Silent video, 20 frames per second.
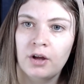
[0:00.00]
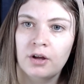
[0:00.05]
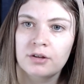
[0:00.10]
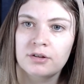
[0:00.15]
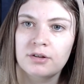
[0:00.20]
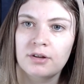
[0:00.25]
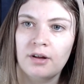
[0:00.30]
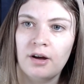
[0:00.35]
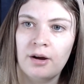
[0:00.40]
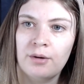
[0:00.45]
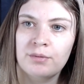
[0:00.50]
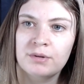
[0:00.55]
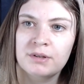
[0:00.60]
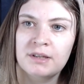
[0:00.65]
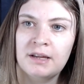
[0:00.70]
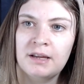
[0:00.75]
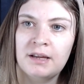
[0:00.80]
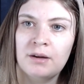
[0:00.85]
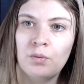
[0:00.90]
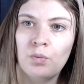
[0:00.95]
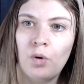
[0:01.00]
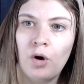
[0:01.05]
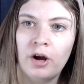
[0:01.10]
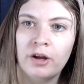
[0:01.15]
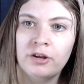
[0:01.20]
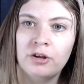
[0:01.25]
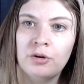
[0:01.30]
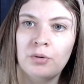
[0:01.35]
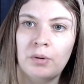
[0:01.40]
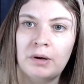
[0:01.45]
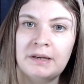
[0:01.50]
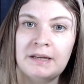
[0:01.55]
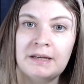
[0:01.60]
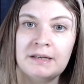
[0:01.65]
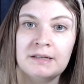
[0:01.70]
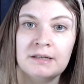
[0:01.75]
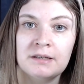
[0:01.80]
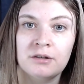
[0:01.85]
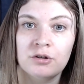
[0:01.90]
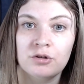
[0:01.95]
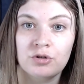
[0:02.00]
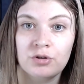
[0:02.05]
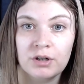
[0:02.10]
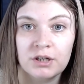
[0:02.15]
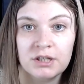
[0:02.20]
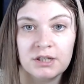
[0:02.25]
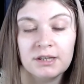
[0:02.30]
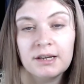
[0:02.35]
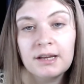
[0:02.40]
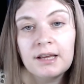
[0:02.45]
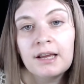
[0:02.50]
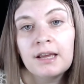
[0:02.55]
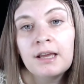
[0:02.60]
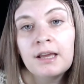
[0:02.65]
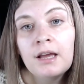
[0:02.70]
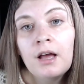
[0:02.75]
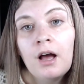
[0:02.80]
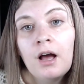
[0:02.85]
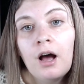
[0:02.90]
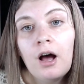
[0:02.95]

so that I was eating what I knew I needed nutritionally,